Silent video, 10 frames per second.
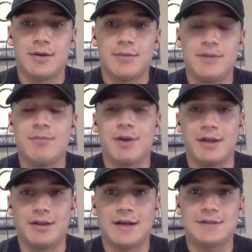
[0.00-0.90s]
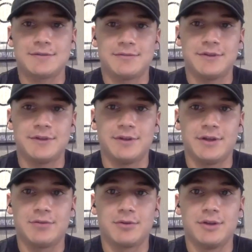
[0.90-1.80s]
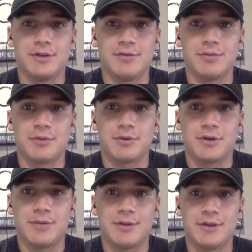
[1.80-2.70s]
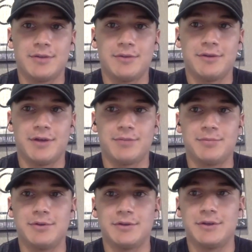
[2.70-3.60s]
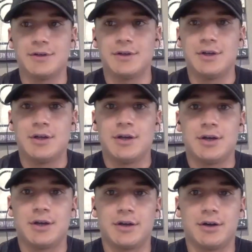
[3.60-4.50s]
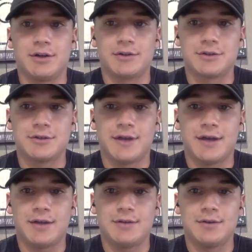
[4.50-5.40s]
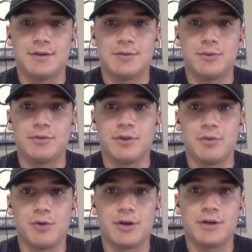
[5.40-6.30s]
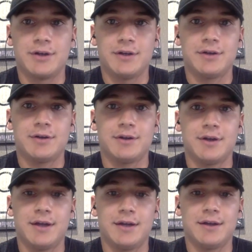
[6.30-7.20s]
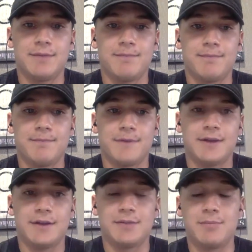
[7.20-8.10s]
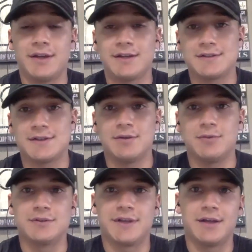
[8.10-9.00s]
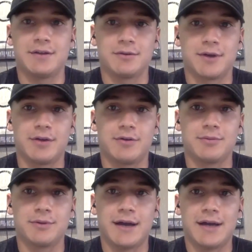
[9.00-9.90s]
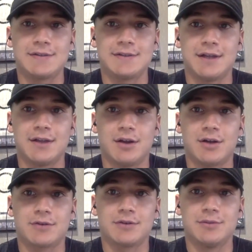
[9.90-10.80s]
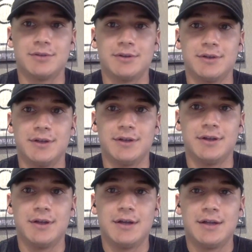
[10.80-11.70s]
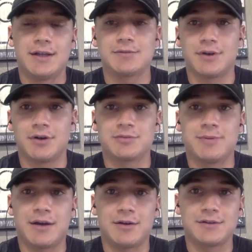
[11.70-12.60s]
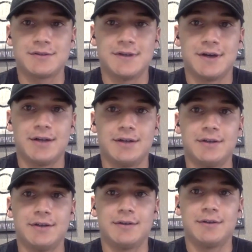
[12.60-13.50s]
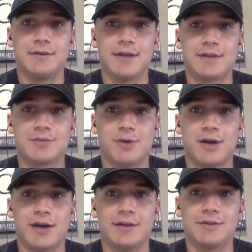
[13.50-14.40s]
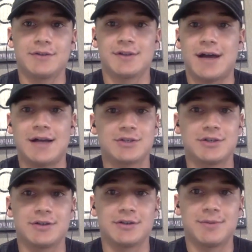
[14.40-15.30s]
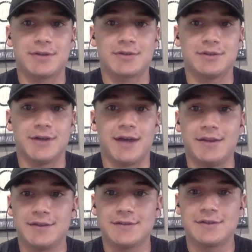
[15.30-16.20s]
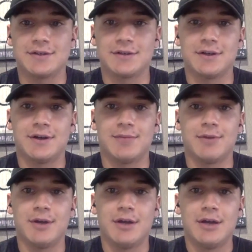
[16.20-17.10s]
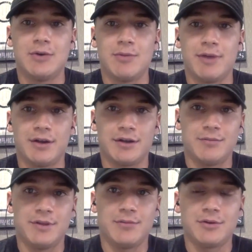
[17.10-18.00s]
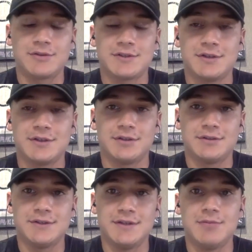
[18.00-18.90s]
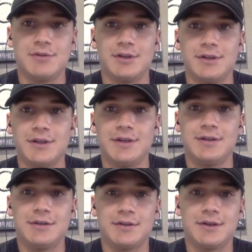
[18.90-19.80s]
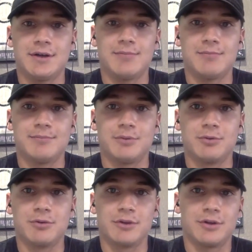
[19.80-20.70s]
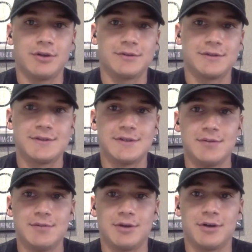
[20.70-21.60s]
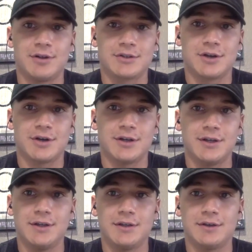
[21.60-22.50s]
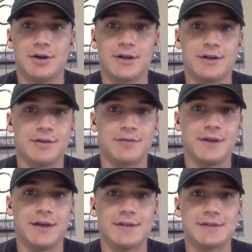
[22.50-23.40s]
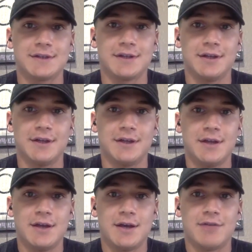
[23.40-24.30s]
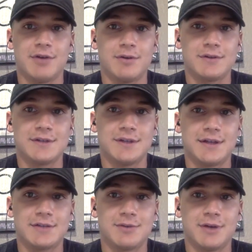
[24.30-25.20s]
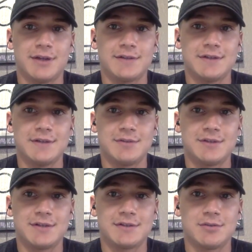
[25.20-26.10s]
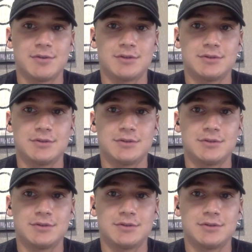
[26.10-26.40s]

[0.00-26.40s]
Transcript: me and my class feel like we're leaving the program. I think we've helped build a culture that we really wanted here. And I think the biggest thing was getting the right group of guys in that locker room. And that's what Coach Powers has done. And that's why just last year, especially, and this year, we might not have been the most skilled team in the league, but we were the closest team in college hockey on and off the ice. And I've always said that's why this team has had so much